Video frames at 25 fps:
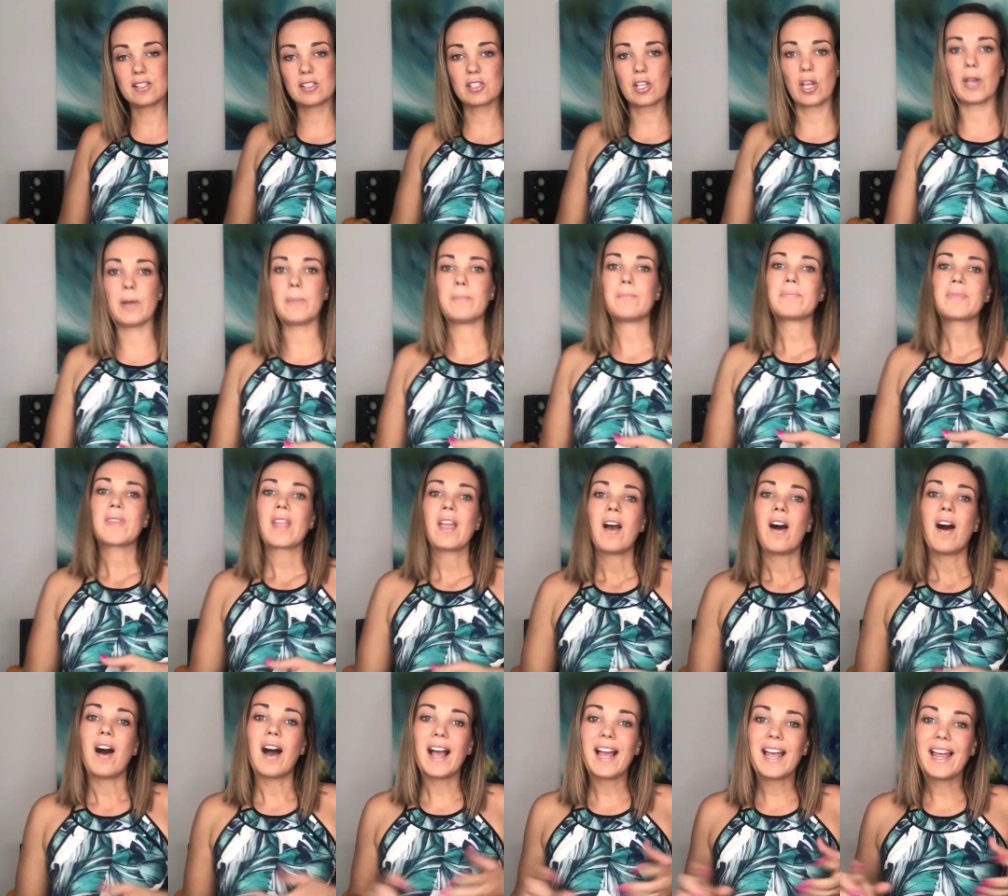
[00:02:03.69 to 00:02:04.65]
So
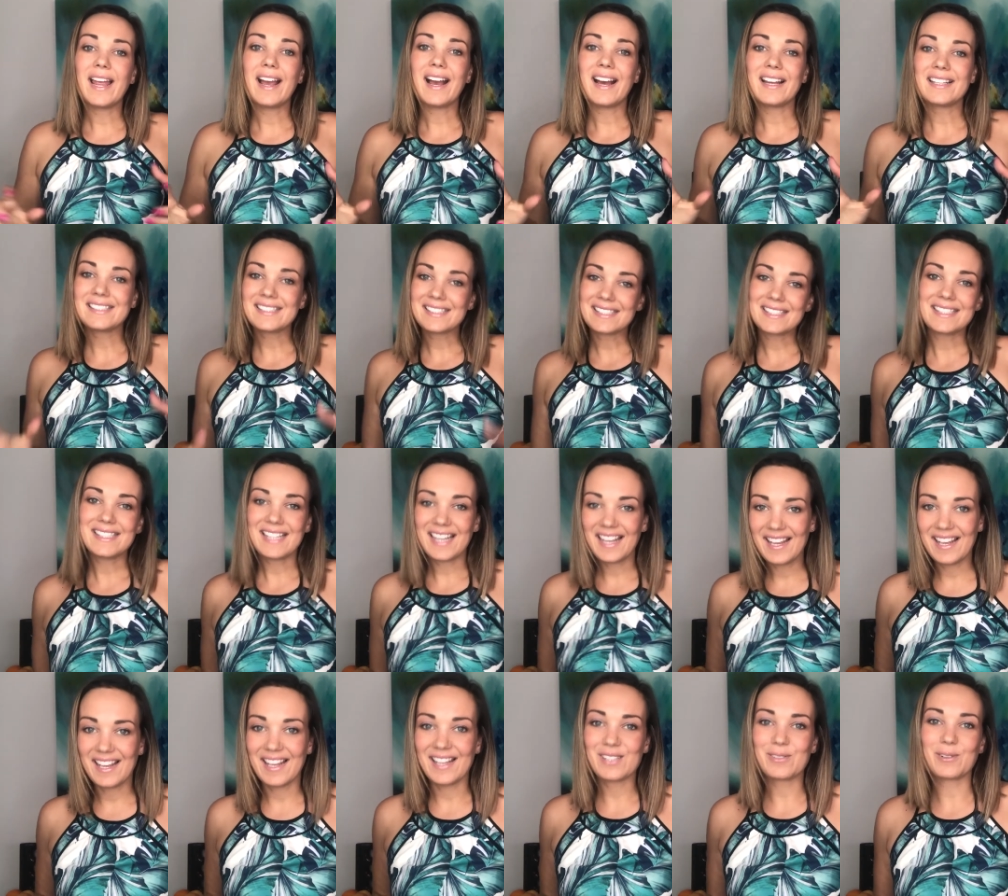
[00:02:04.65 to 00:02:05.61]
I
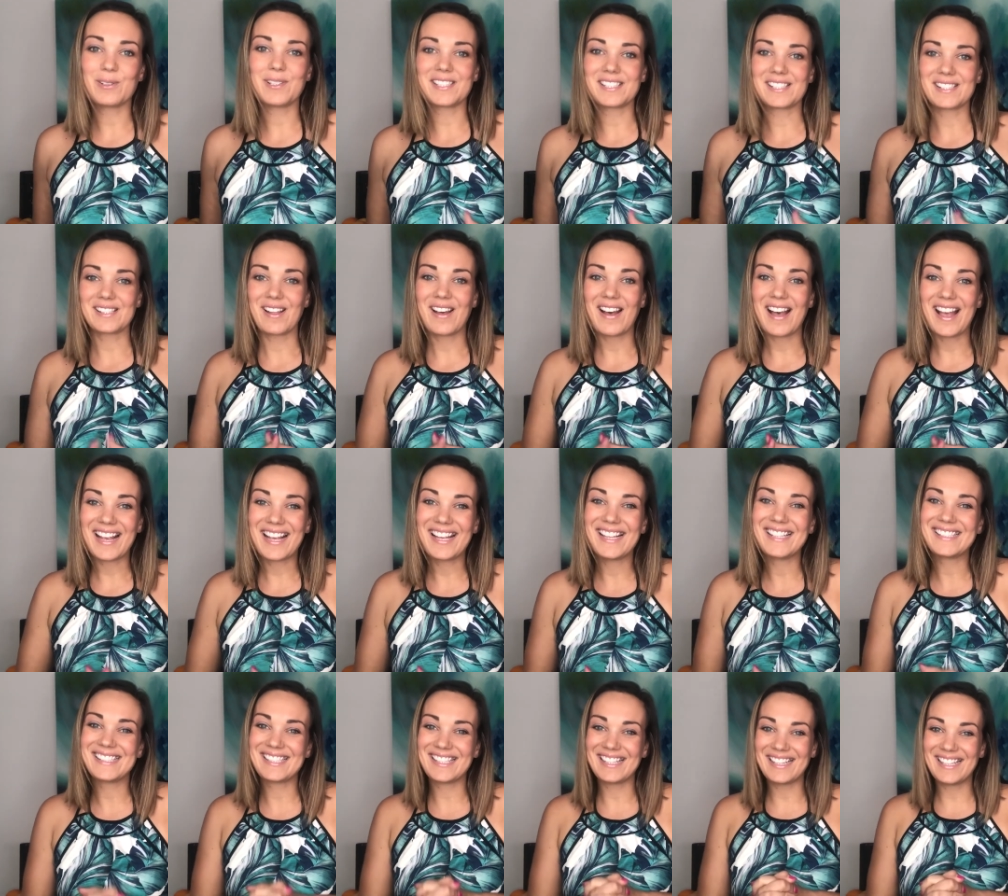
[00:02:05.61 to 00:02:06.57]
understand what it's
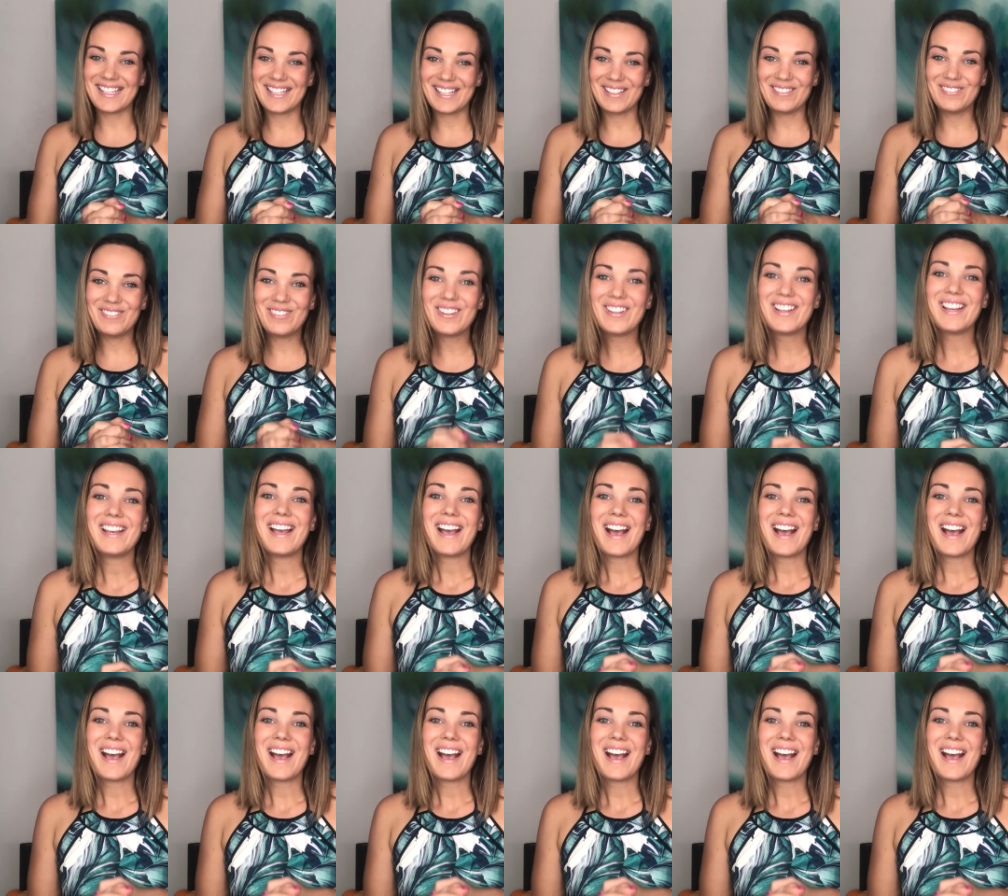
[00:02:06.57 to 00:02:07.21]
like to live,